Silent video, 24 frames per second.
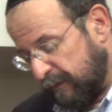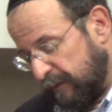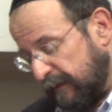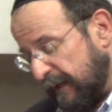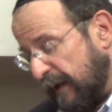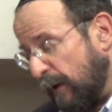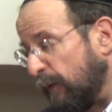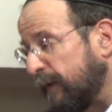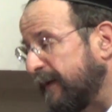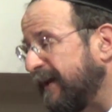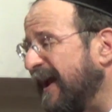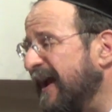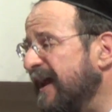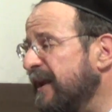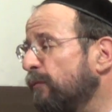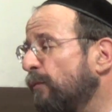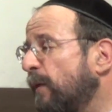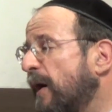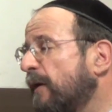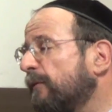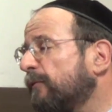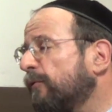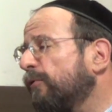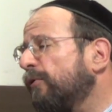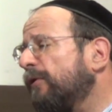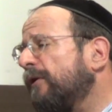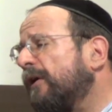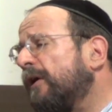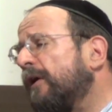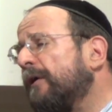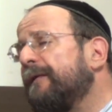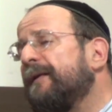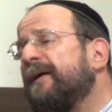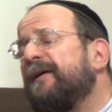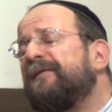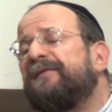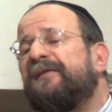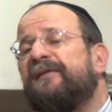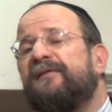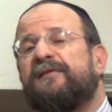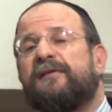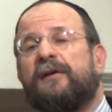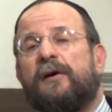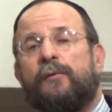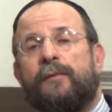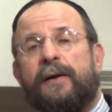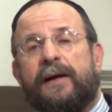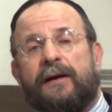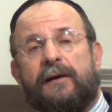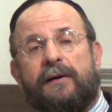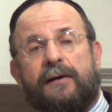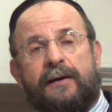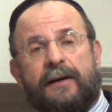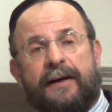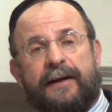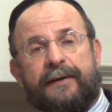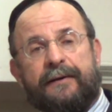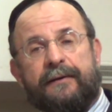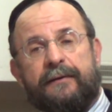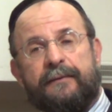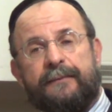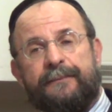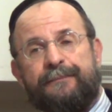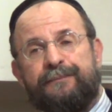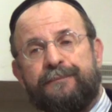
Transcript: Now, again, while all this is going on,